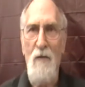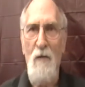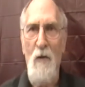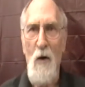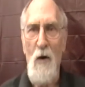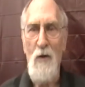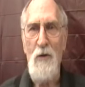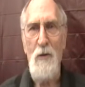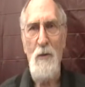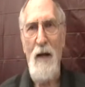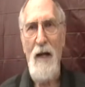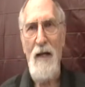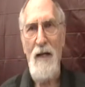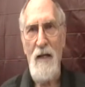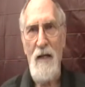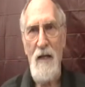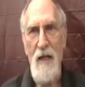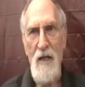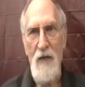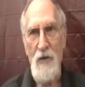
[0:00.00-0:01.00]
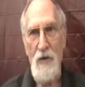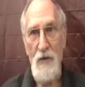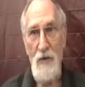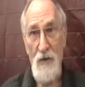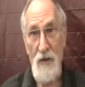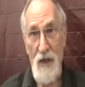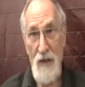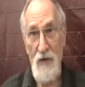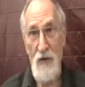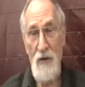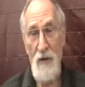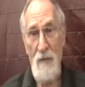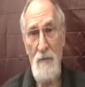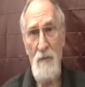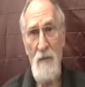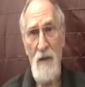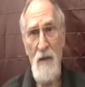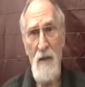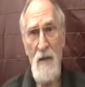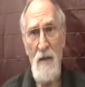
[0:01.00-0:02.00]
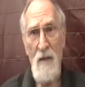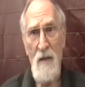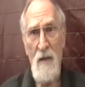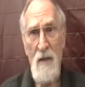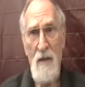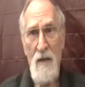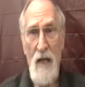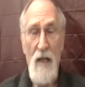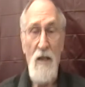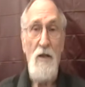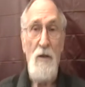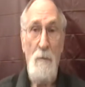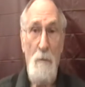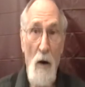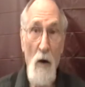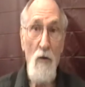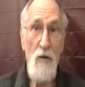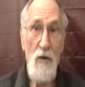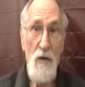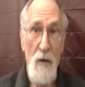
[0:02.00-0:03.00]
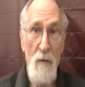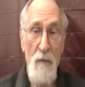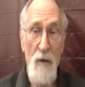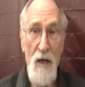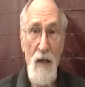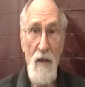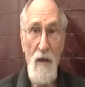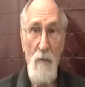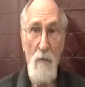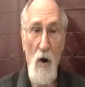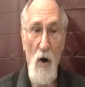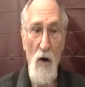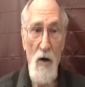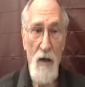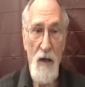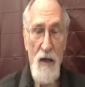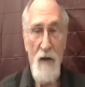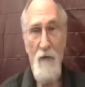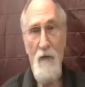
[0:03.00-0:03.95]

voice recognition system that's supposed to be in the market.